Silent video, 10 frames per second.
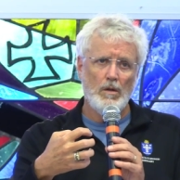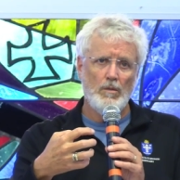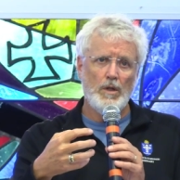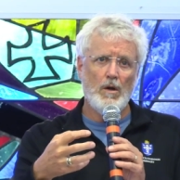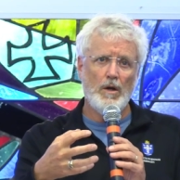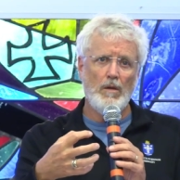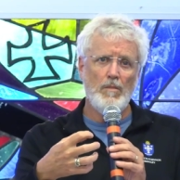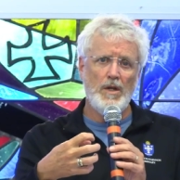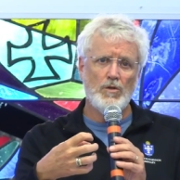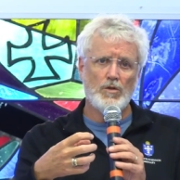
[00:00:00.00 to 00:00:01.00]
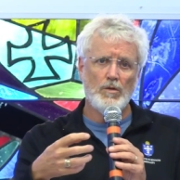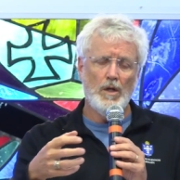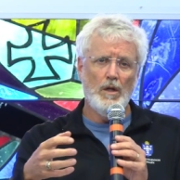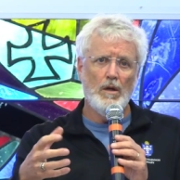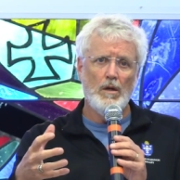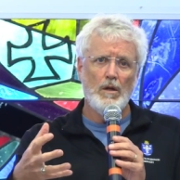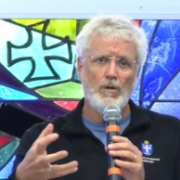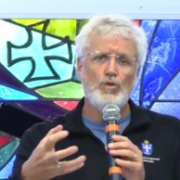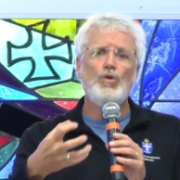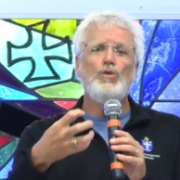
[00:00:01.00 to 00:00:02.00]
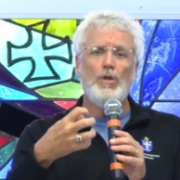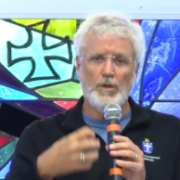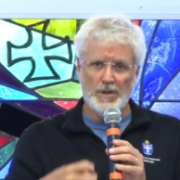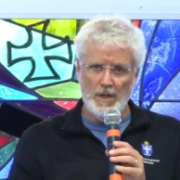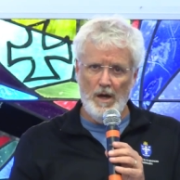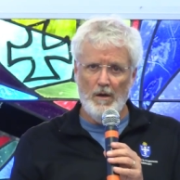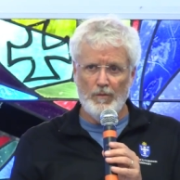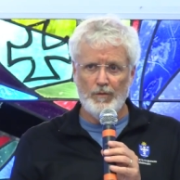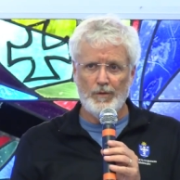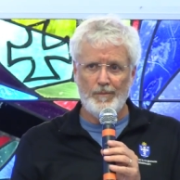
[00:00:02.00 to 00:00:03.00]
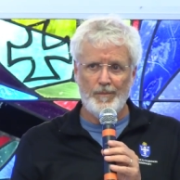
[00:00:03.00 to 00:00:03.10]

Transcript: regarding ministry to yourself.